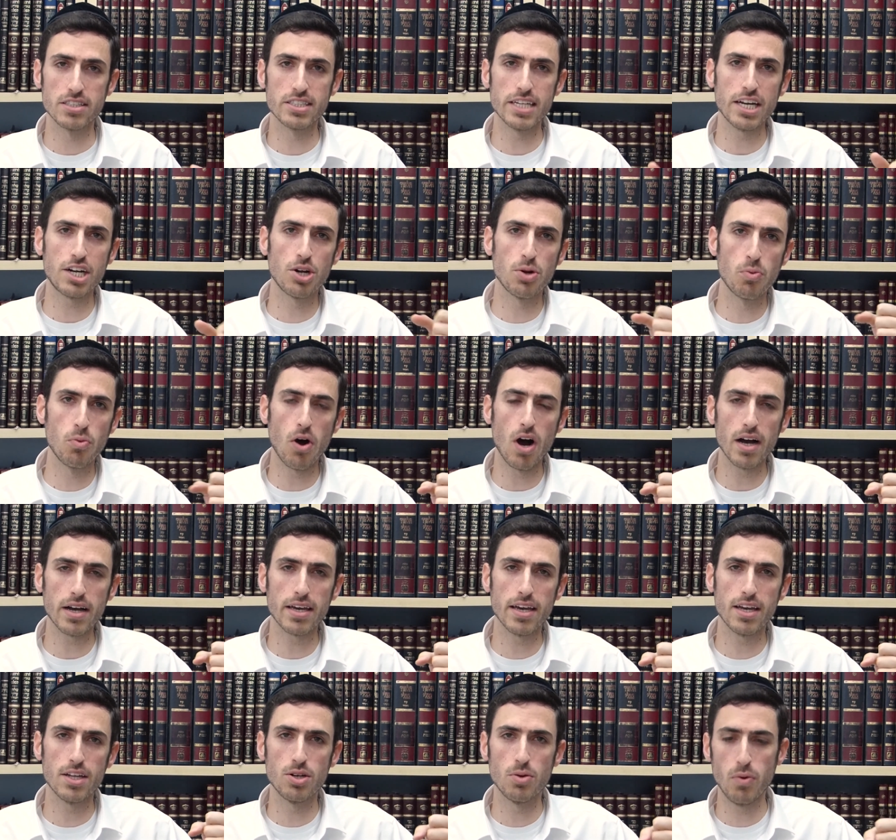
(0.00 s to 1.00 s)
like you're
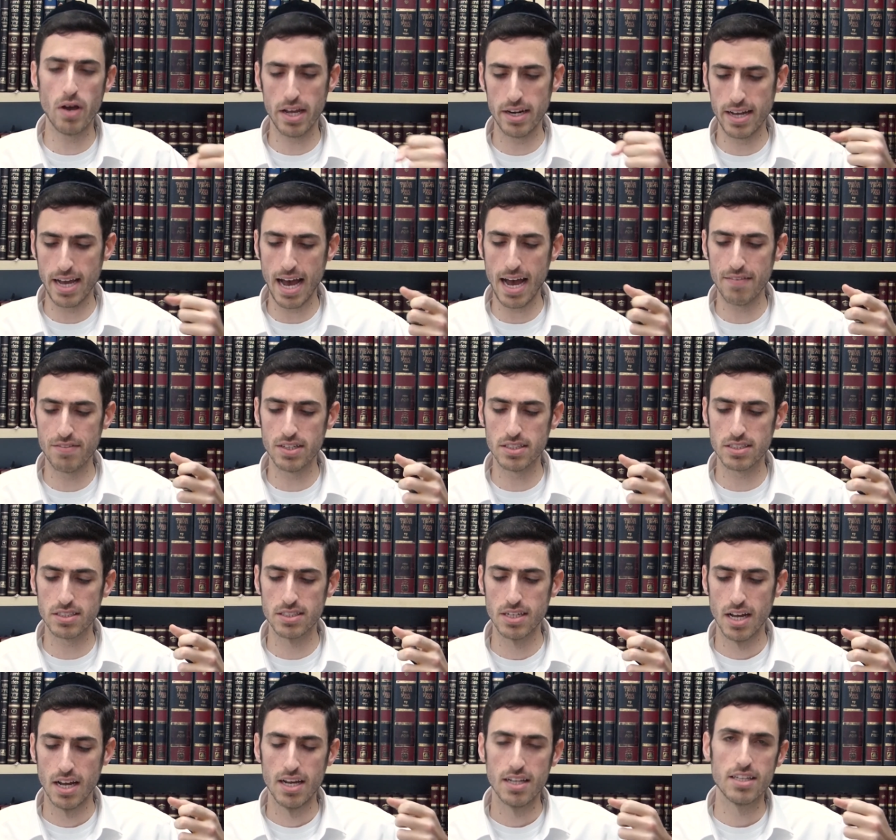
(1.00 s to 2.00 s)
walking in the way and you have
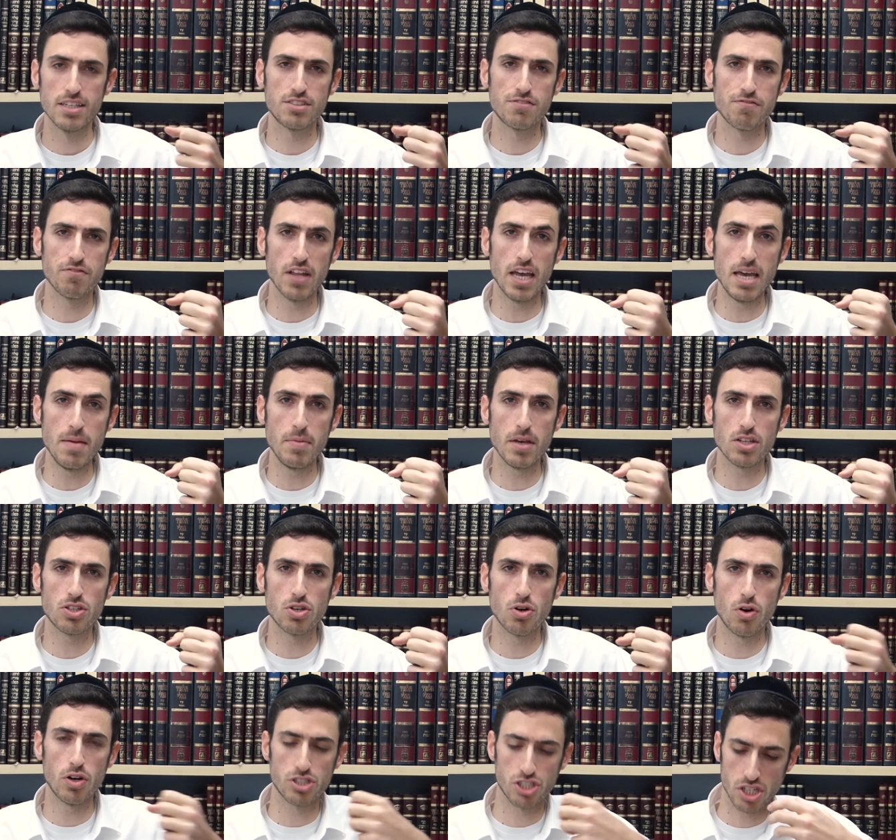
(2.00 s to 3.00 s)
this flaming
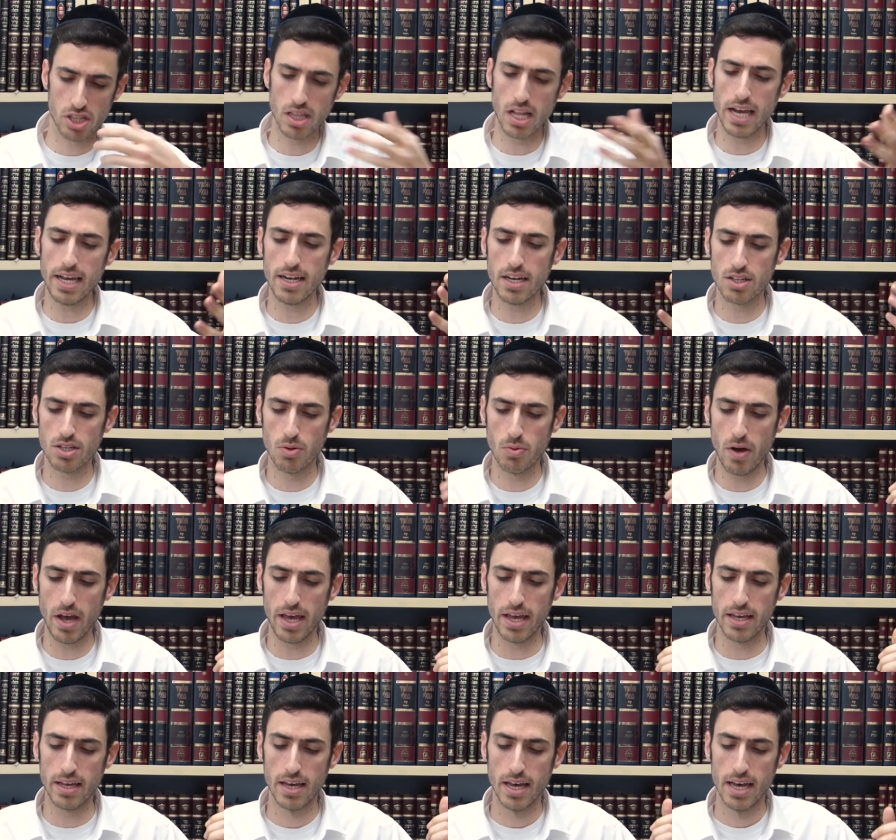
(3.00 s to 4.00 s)
torch lighting the
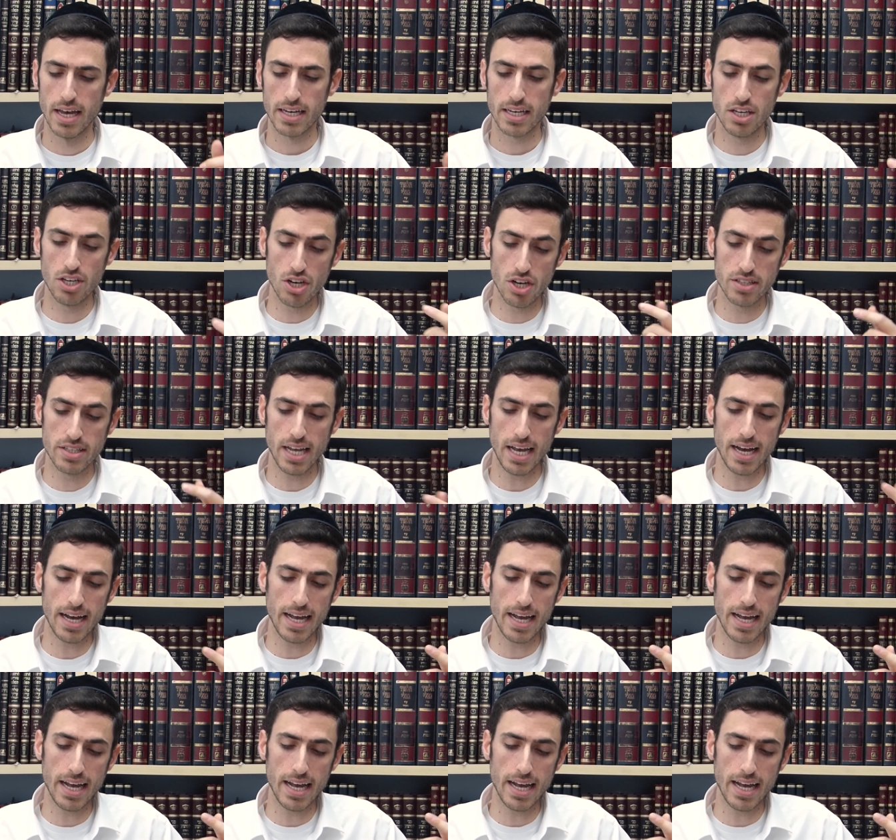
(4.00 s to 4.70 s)
way. You